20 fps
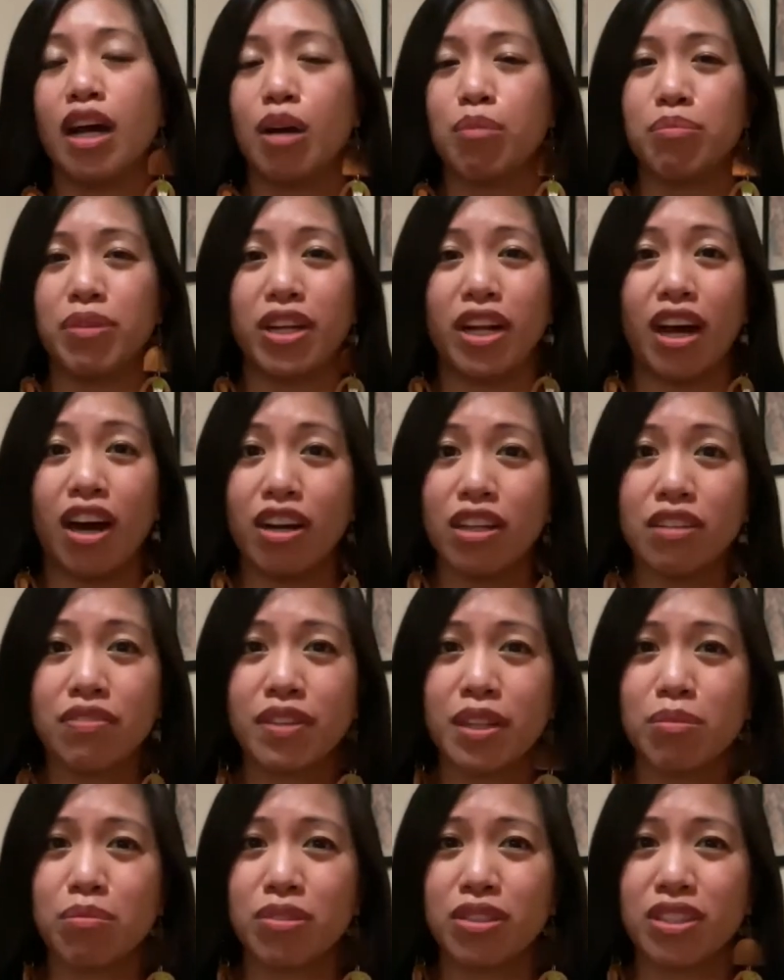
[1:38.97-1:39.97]
but all of
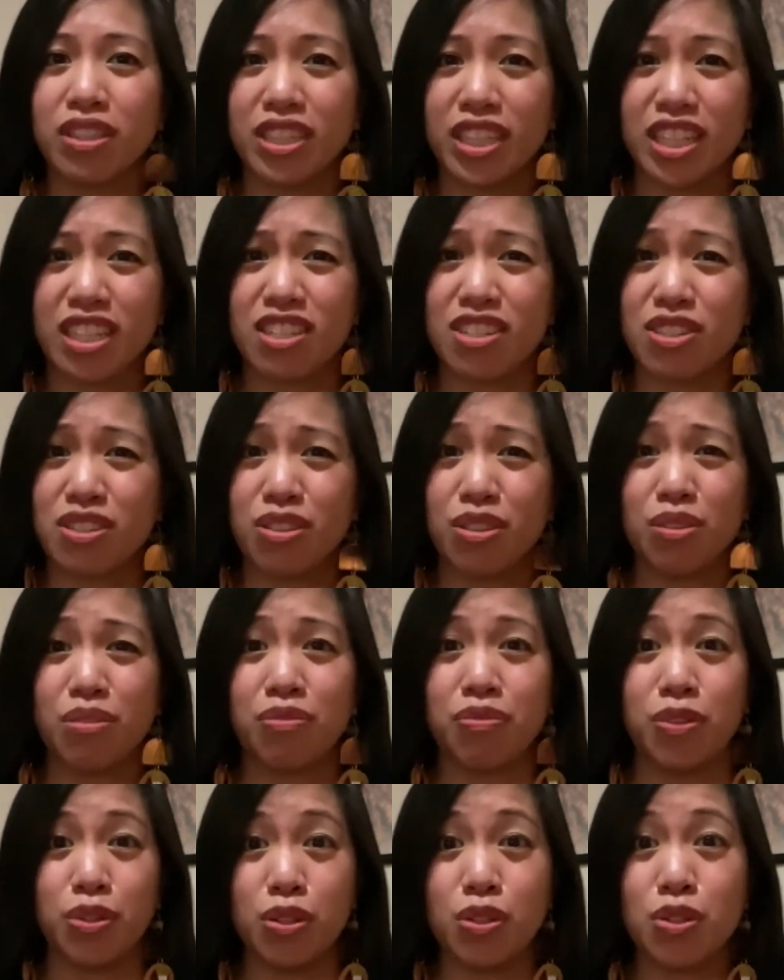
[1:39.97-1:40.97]
them were linked to the
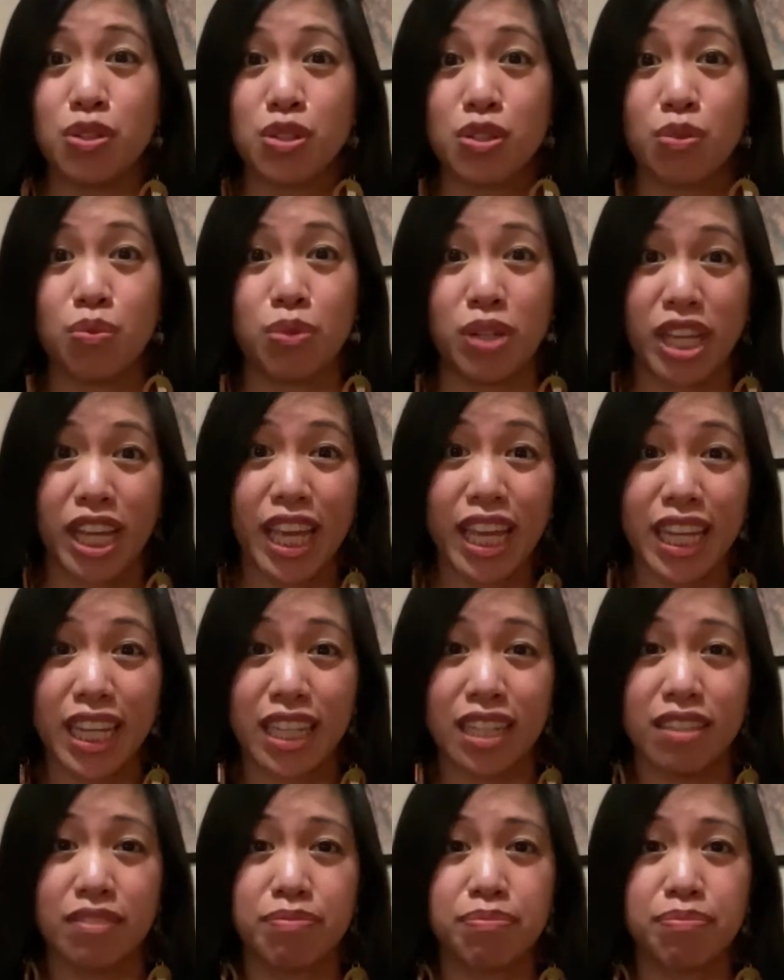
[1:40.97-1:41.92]
foods we ate.